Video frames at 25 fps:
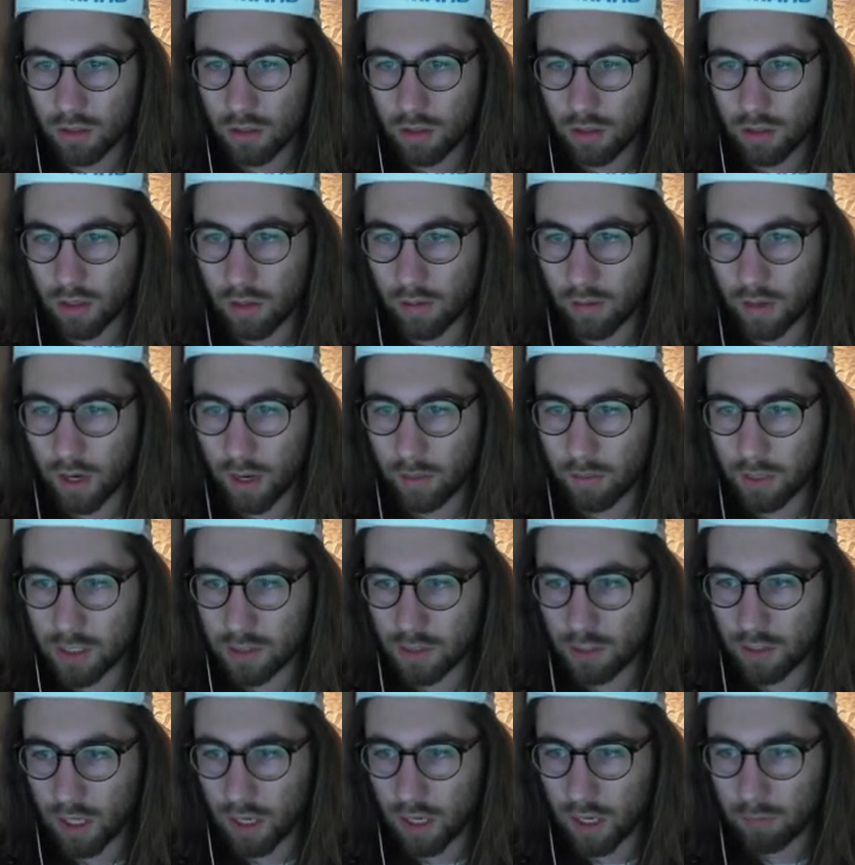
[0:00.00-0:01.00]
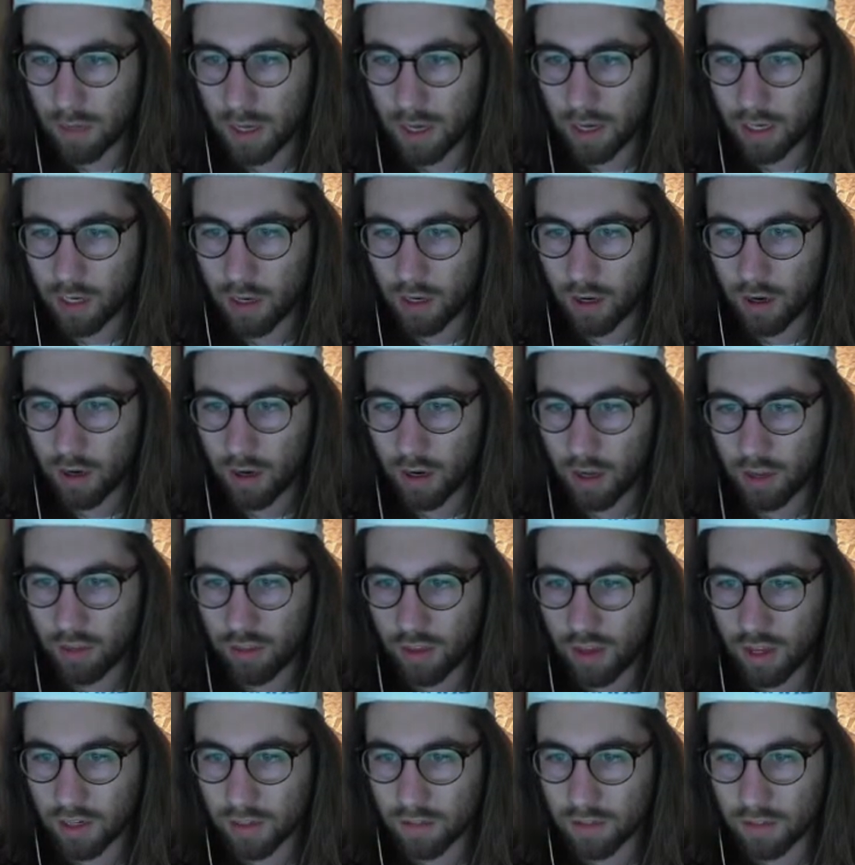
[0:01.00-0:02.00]
And then I basically came back here and I
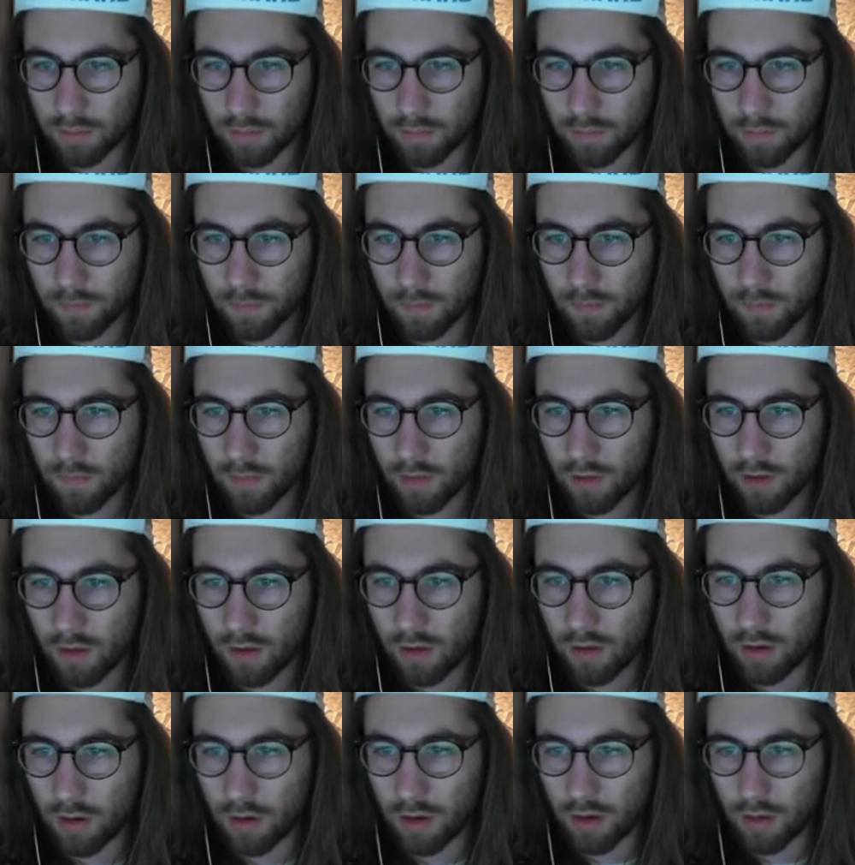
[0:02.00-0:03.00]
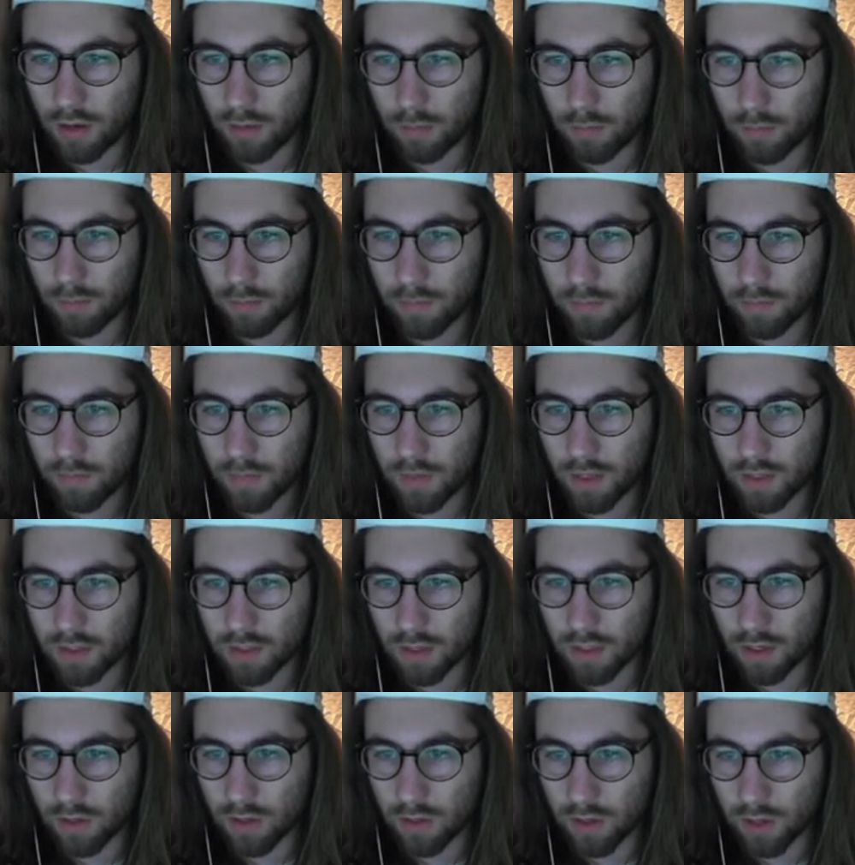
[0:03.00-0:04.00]
thanked him and
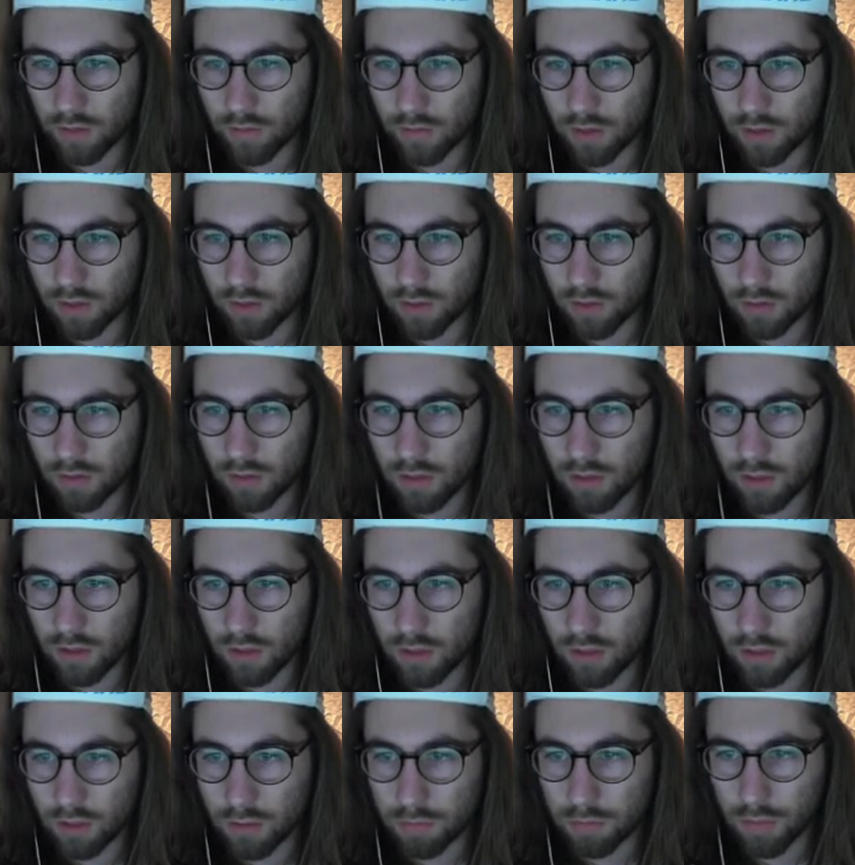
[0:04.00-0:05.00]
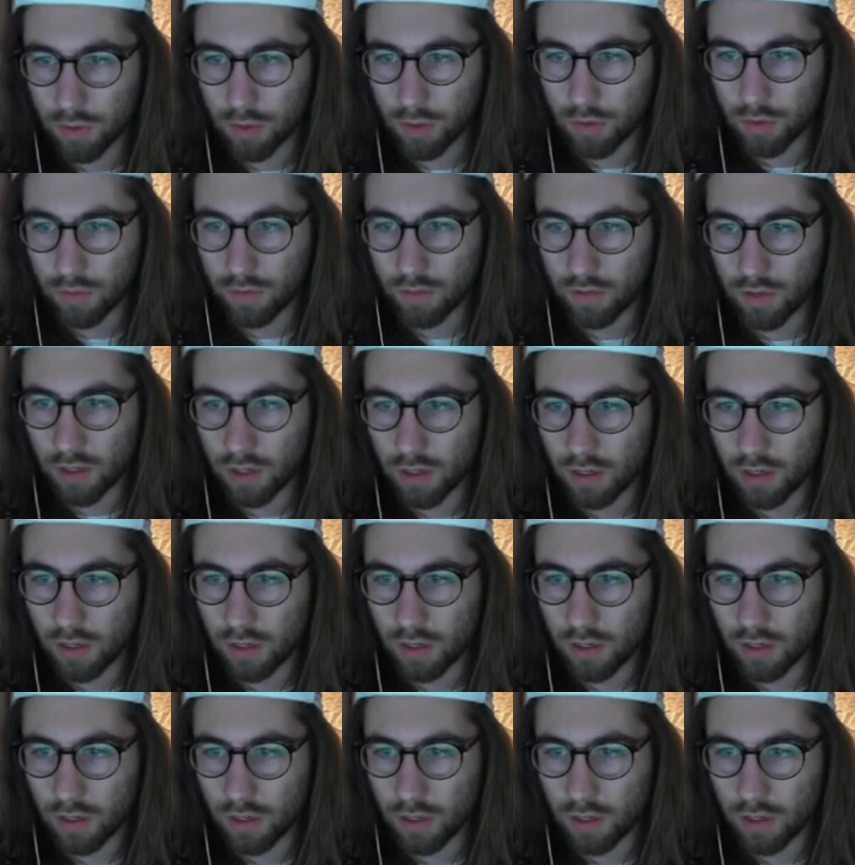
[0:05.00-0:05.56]
said all you have to do is prove.